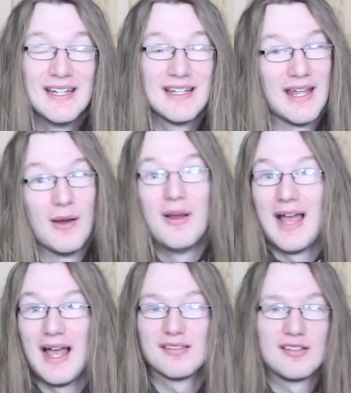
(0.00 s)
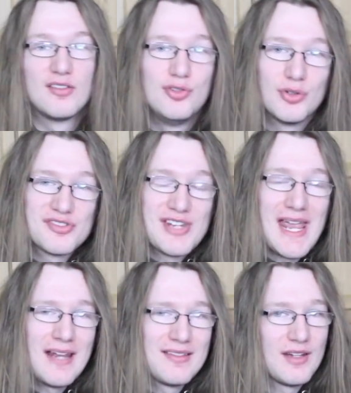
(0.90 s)
Now, as it's just
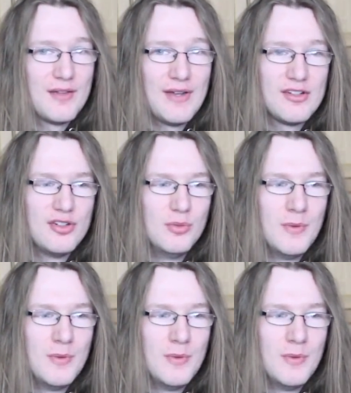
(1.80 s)
text, I've had to